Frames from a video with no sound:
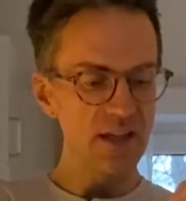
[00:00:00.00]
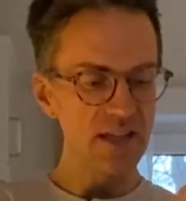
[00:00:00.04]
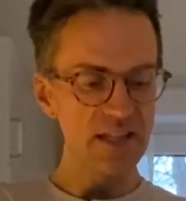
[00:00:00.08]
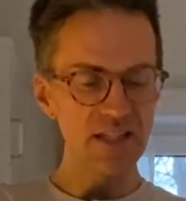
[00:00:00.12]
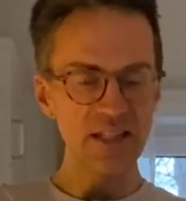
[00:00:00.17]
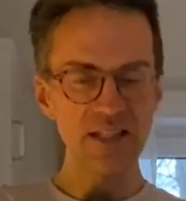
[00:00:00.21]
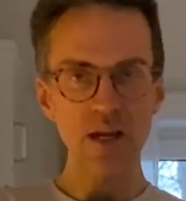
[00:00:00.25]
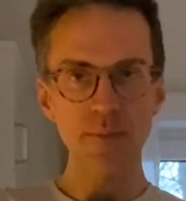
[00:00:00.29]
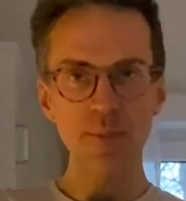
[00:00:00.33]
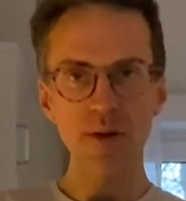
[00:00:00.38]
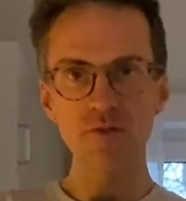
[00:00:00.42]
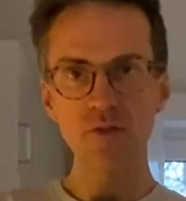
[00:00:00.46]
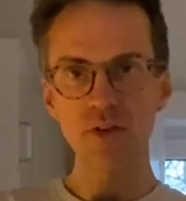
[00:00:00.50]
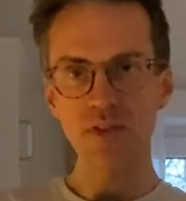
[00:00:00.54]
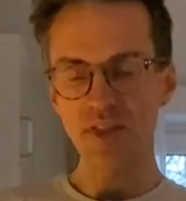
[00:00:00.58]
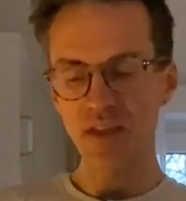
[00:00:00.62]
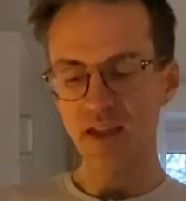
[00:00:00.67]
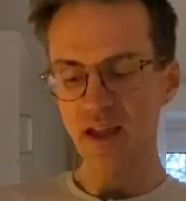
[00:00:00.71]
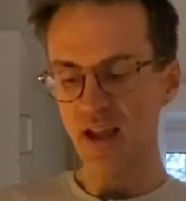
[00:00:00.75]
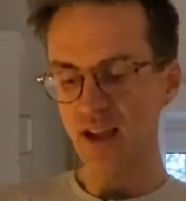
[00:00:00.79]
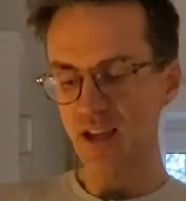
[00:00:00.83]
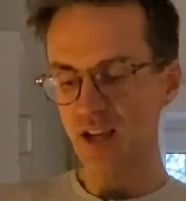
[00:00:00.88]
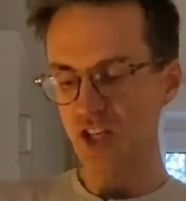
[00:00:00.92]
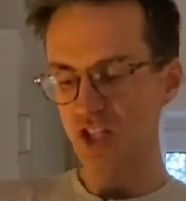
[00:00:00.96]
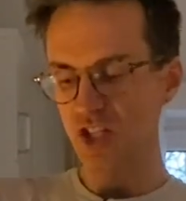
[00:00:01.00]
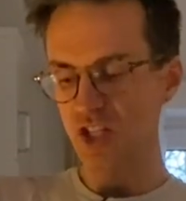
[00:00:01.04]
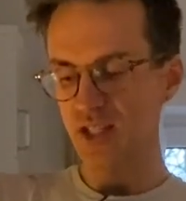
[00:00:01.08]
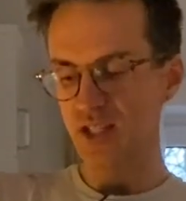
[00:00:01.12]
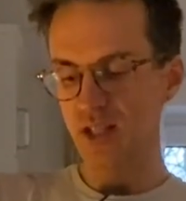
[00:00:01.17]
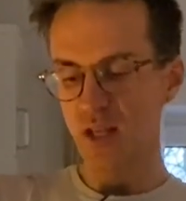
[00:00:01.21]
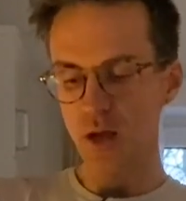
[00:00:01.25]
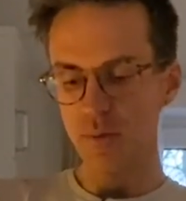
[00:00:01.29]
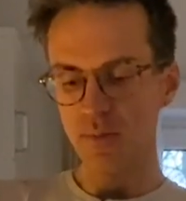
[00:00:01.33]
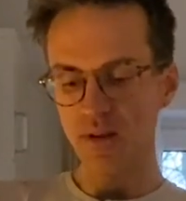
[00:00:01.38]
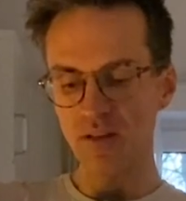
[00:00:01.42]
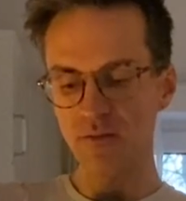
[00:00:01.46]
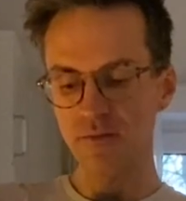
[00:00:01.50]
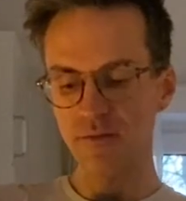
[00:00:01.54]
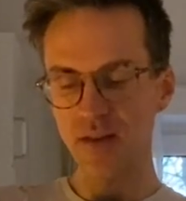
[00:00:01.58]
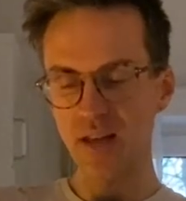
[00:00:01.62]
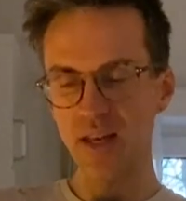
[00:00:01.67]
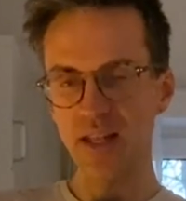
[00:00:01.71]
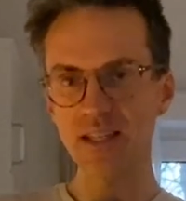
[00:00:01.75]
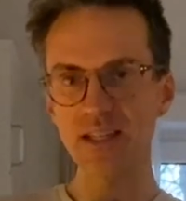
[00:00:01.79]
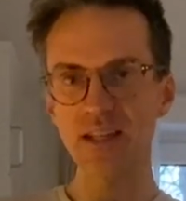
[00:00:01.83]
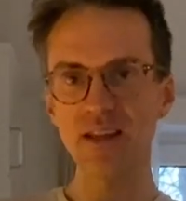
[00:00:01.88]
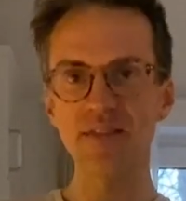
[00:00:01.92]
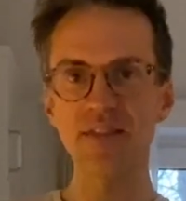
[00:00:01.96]
heated up everything, I can just come in,
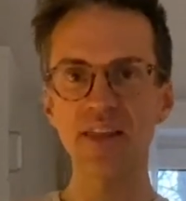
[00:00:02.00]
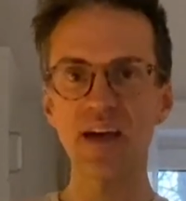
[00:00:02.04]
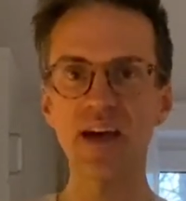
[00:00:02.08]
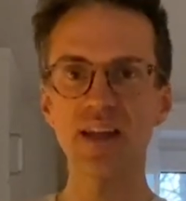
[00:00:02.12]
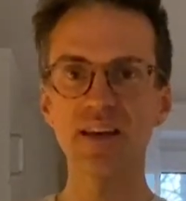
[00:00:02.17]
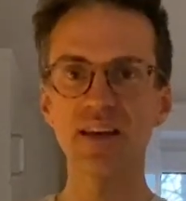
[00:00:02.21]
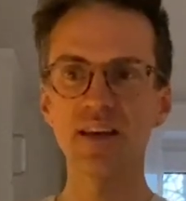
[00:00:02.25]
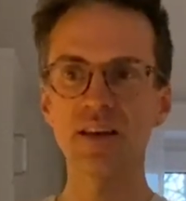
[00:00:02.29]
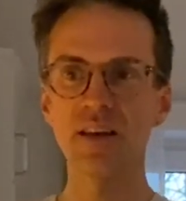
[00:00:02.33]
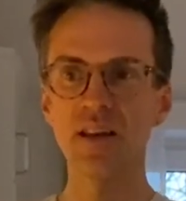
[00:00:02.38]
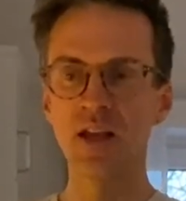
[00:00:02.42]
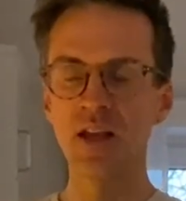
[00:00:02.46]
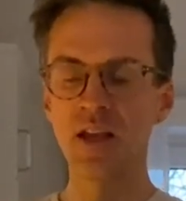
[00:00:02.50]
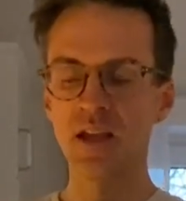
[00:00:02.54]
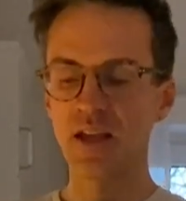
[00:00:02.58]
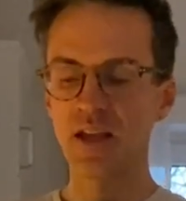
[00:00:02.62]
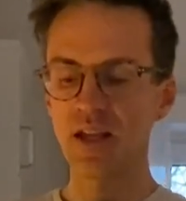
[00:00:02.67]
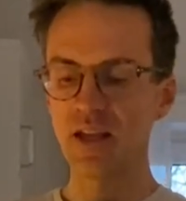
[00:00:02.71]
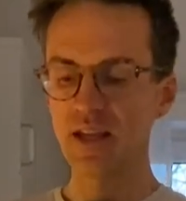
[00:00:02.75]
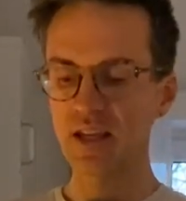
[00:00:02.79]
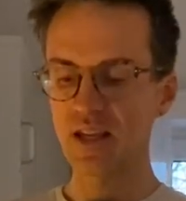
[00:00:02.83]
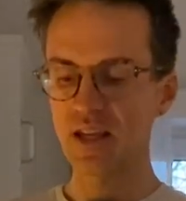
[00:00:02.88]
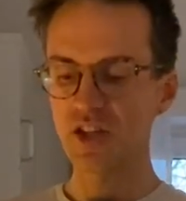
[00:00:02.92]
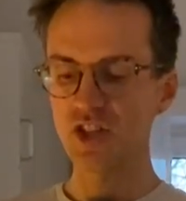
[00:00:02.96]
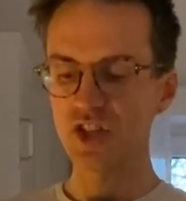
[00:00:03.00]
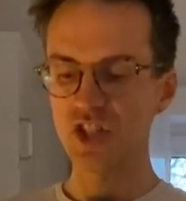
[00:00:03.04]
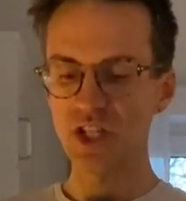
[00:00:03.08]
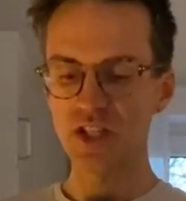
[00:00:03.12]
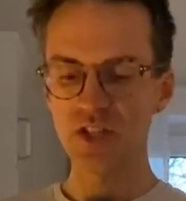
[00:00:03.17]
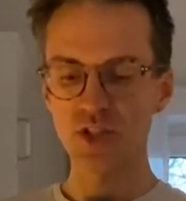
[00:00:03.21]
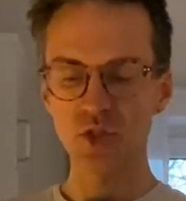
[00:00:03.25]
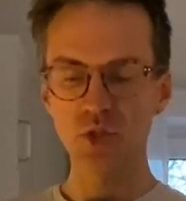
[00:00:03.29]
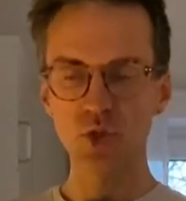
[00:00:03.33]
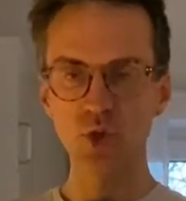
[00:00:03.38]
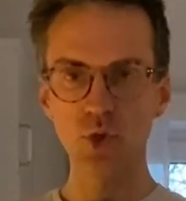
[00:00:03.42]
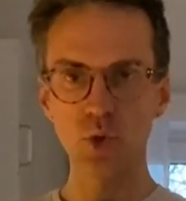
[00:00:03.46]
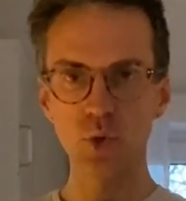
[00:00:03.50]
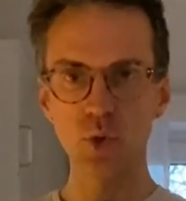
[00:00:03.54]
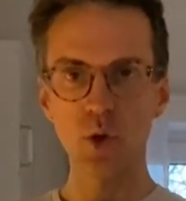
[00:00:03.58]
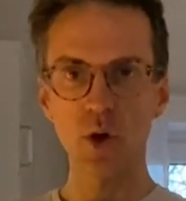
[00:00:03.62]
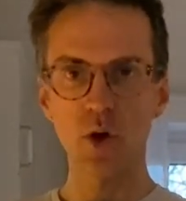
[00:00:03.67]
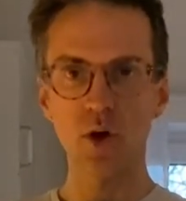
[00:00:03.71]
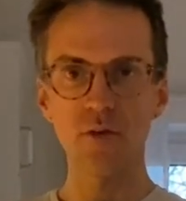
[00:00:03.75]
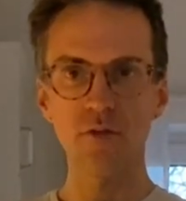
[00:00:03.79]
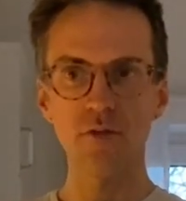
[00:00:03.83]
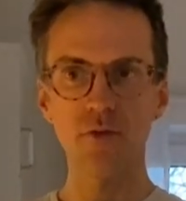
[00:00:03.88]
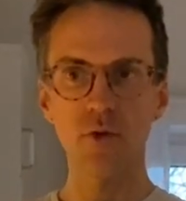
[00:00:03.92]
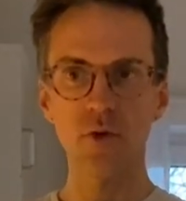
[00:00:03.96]
fill it, and then it can just
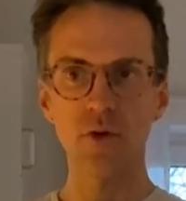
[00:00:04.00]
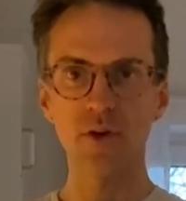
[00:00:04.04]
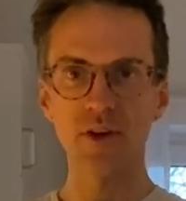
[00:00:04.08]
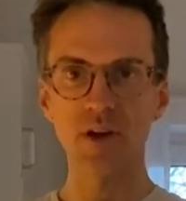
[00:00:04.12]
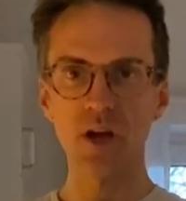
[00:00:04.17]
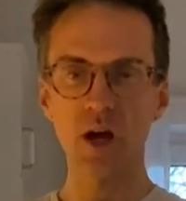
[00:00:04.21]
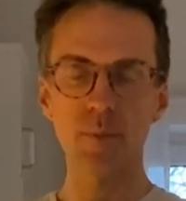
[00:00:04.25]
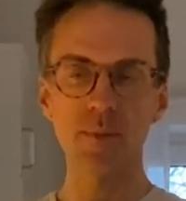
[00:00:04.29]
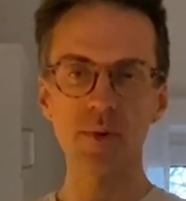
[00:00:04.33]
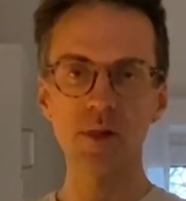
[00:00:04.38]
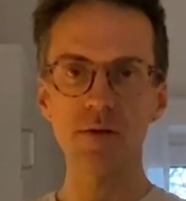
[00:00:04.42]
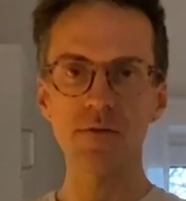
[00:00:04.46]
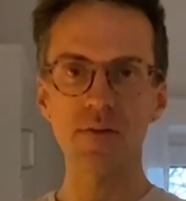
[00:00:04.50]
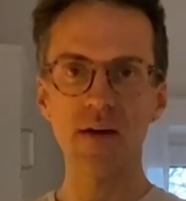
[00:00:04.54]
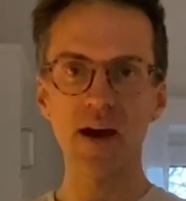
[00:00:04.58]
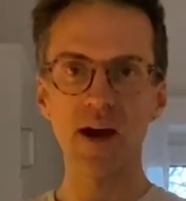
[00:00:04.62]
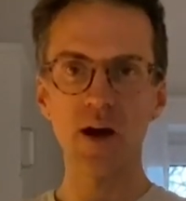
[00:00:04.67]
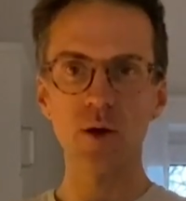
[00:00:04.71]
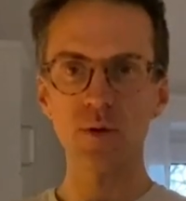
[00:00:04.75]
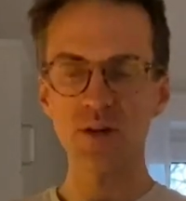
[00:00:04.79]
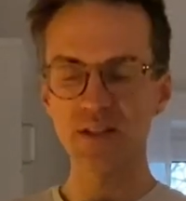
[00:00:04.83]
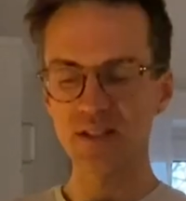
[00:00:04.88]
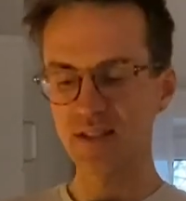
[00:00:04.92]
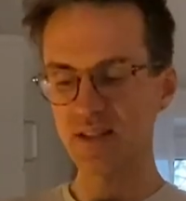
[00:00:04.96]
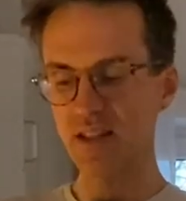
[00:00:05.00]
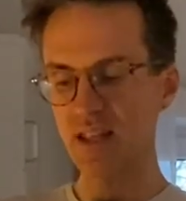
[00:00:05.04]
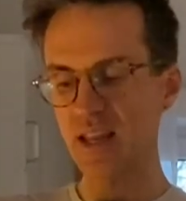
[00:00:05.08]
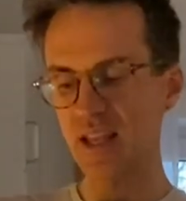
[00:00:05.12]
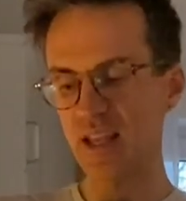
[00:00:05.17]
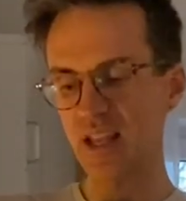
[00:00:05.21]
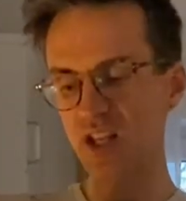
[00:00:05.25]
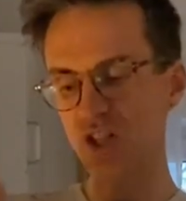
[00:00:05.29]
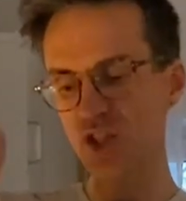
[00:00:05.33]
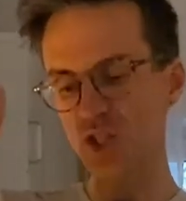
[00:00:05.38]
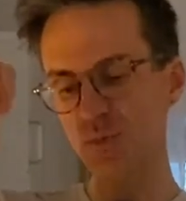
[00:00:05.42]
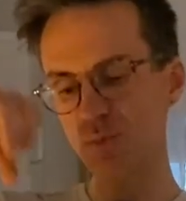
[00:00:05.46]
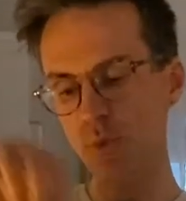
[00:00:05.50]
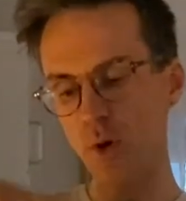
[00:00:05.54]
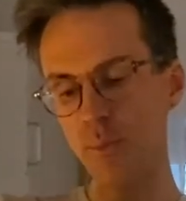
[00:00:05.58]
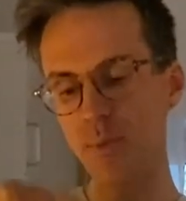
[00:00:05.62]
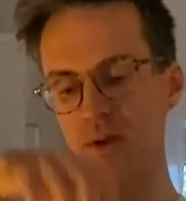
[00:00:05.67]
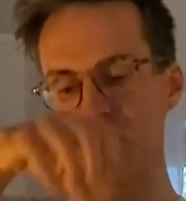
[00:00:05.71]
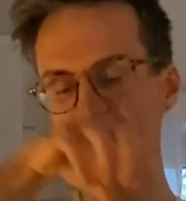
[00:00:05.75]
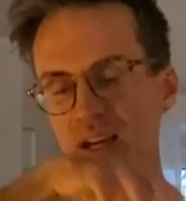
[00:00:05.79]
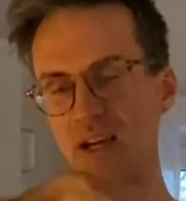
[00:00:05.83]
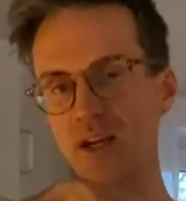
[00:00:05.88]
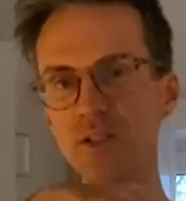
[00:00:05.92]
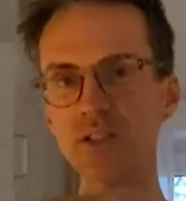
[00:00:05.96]
cool off for a couple of hours, and then I can just
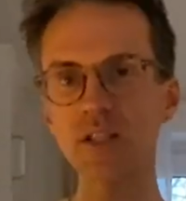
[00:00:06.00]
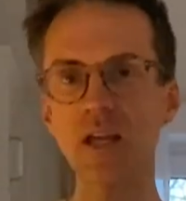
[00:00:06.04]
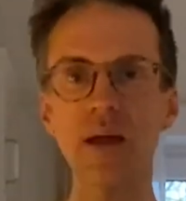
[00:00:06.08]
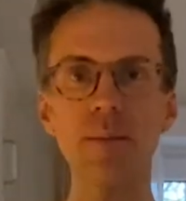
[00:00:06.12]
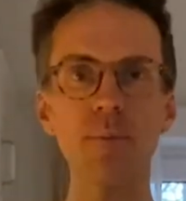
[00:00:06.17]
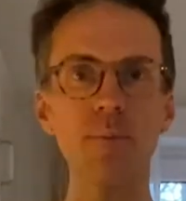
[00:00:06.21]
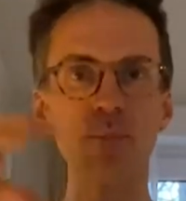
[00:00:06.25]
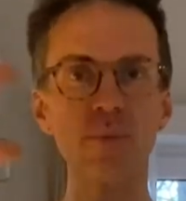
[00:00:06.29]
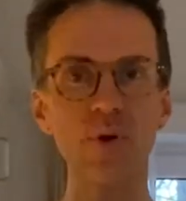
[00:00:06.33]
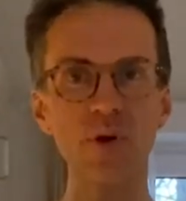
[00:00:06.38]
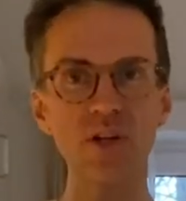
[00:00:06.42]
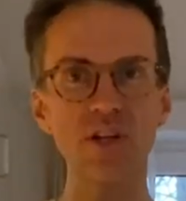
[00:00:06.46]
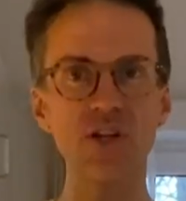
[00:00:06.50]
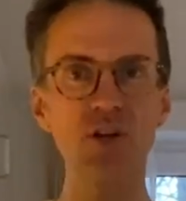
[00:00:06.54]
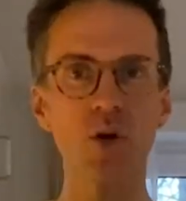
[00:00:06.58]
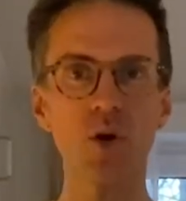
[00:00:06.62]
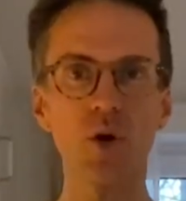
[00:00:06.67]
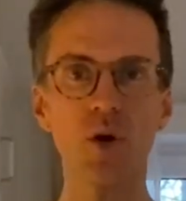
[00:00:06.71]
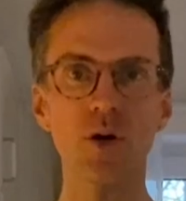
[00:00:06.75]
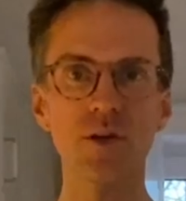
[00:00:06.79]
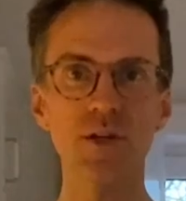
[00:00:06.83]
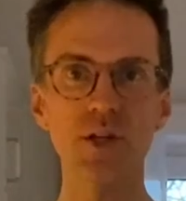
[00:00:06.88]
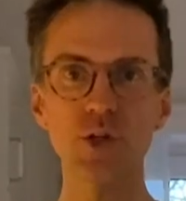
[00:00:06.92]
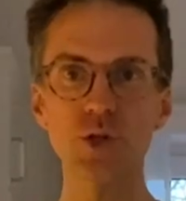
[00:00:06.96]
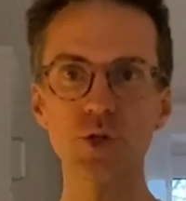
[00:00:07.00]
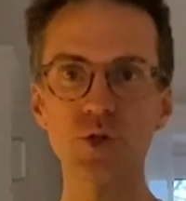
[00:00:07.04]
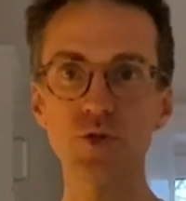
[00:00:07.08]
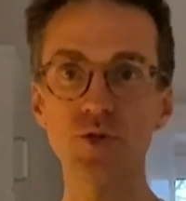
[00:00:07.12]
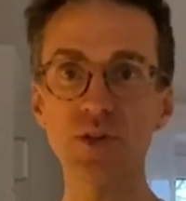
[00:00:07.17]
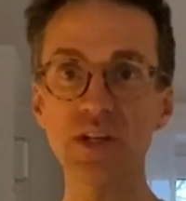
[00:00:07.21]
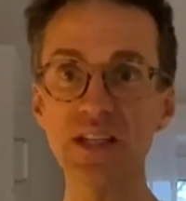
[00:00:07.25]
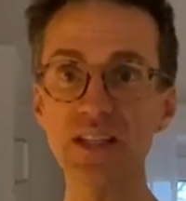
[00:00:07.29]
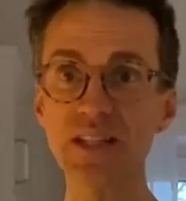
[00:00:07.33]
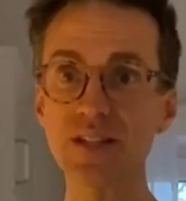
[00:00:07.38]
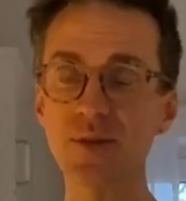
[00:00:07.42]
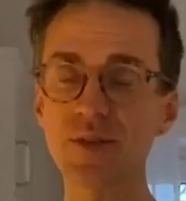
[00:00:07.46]
pop it out and put it on a tree.